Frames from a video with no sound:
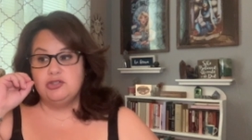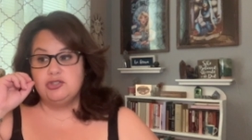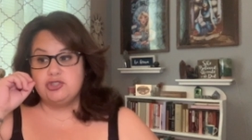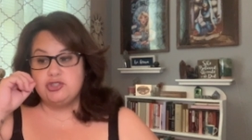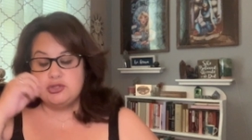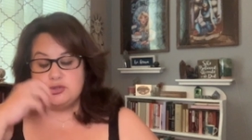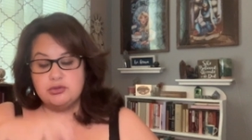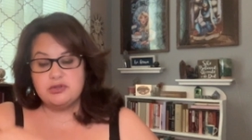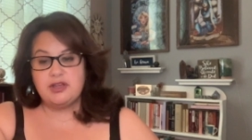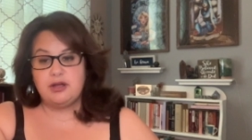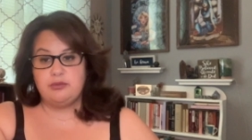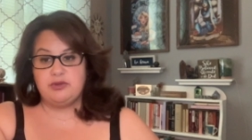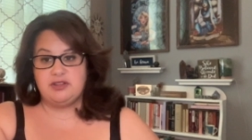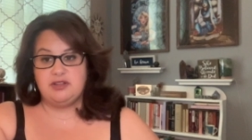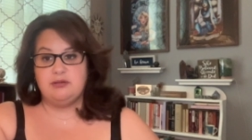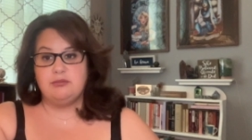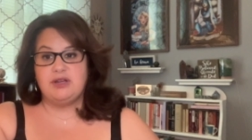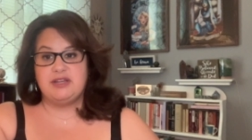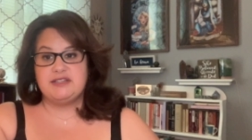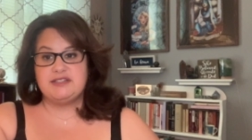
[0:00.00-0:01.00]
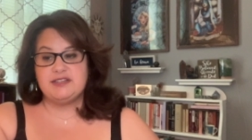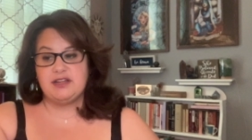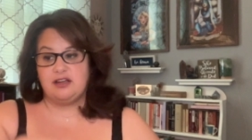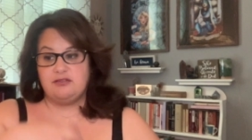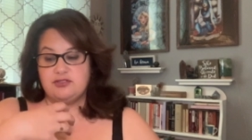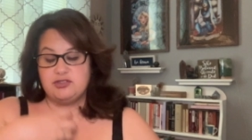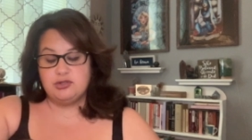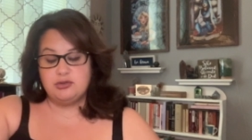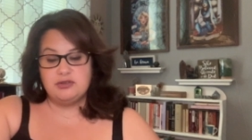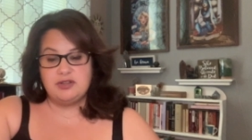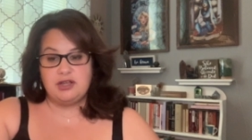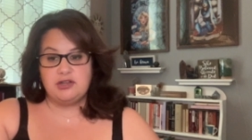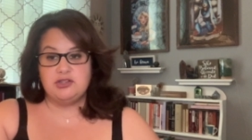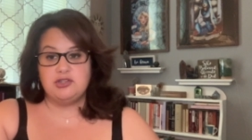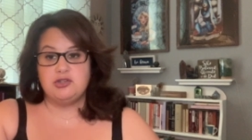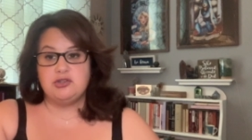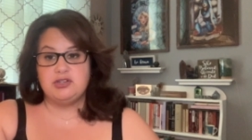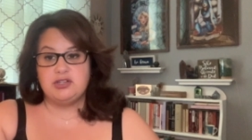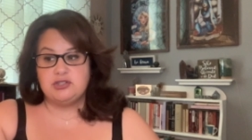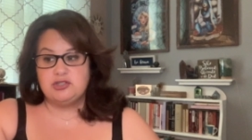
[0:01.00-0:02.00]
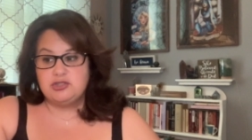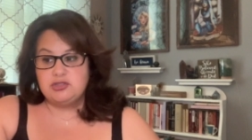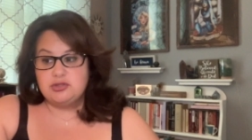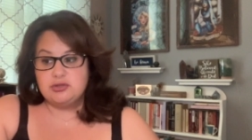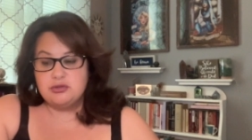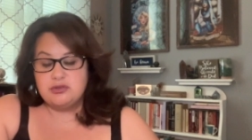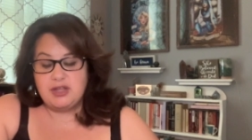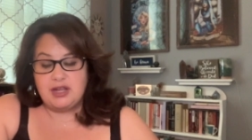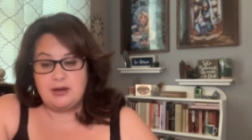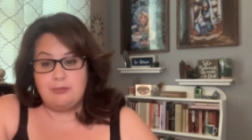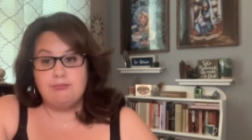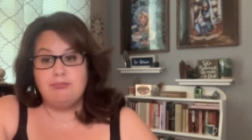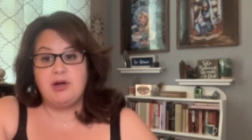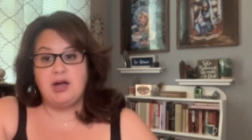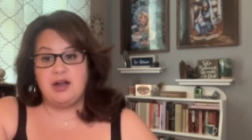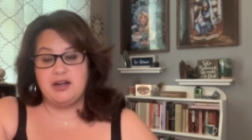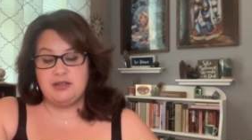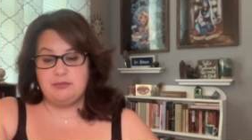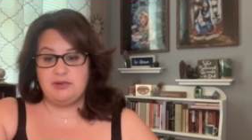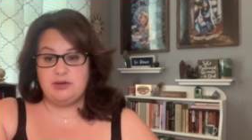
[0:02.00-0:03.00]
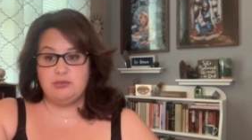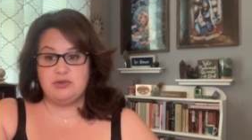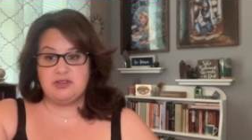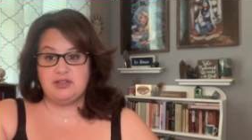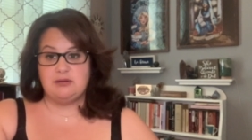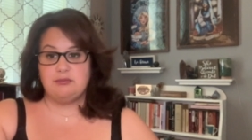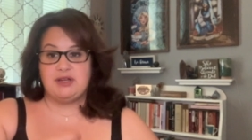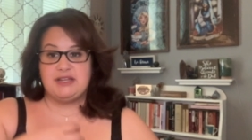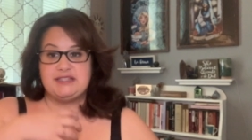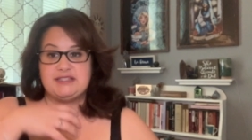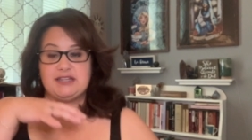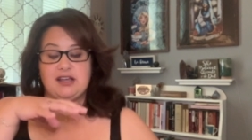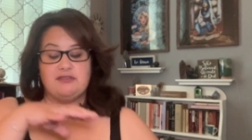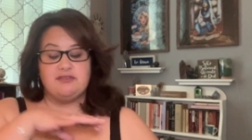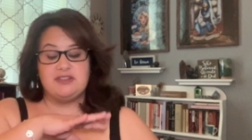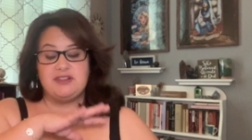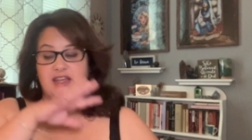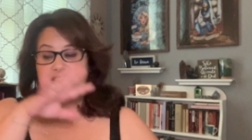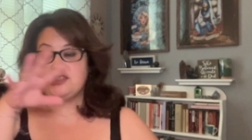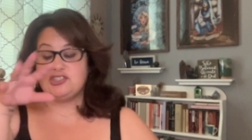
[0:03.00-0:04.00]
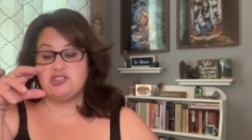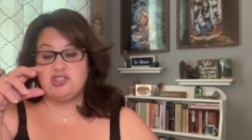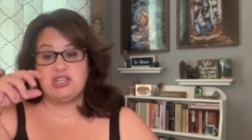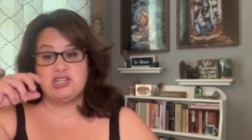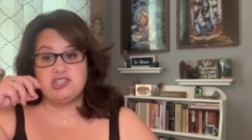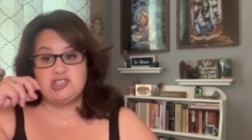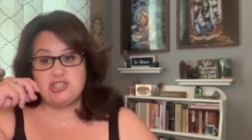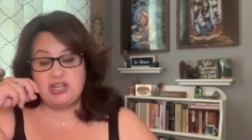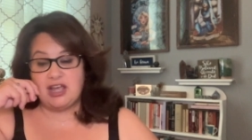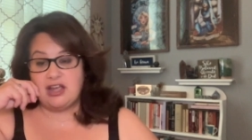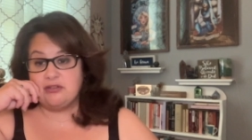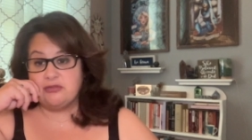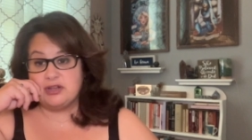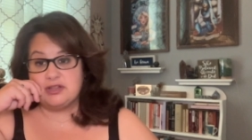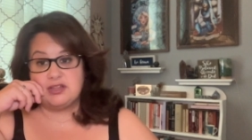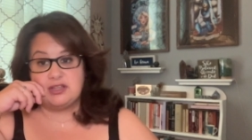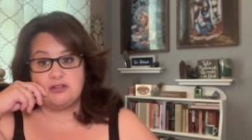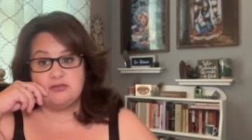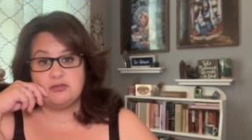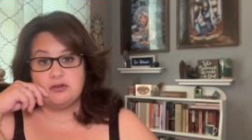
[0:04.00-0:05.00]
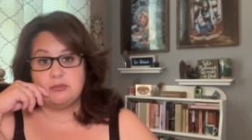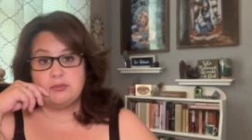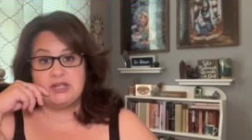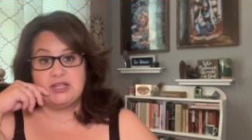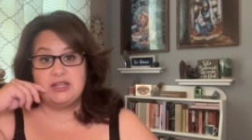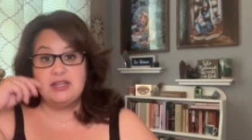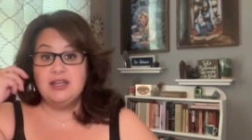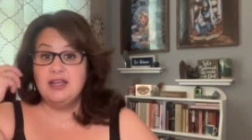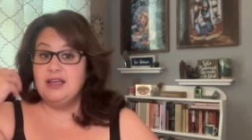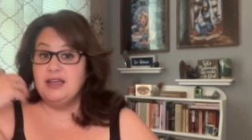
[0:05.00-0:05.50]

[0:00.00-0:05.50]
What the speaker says: to that within myself, to that union, to that embodiment within myself. And that has changed everything for me.